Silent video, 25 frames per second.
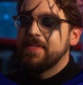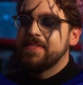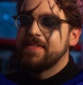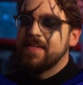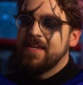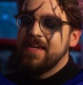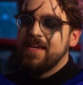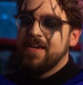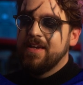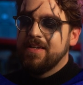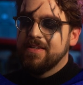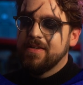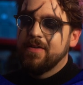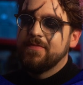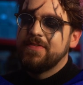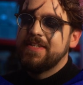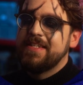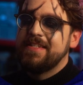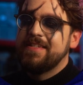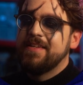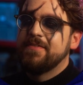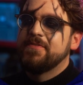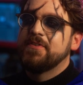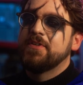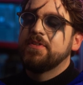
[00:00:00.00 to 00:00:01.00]
It's
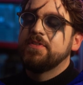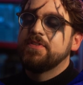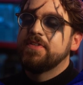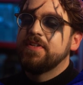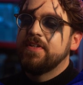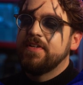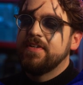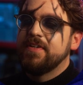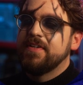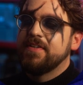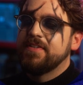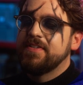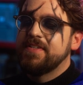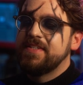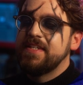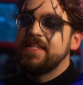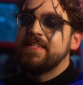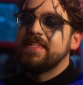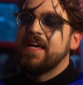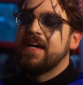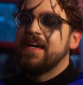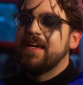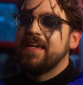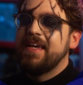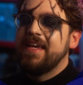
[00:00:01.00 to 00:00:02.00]
obviously difficult to
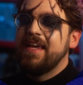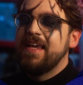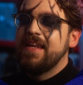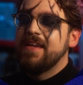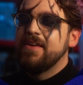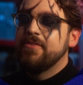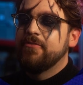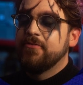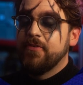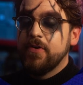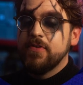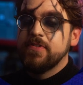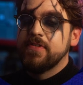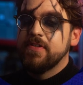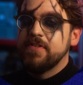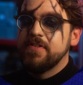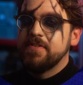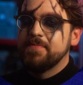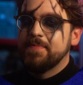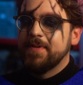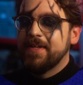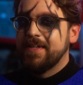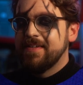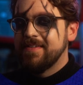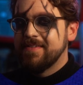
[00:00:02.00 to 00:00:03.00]
see that in
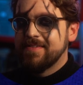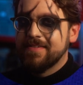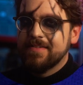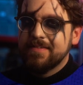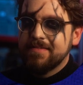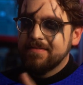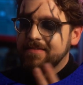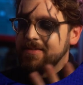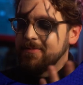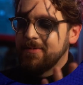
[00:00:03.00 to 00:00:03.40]
photos because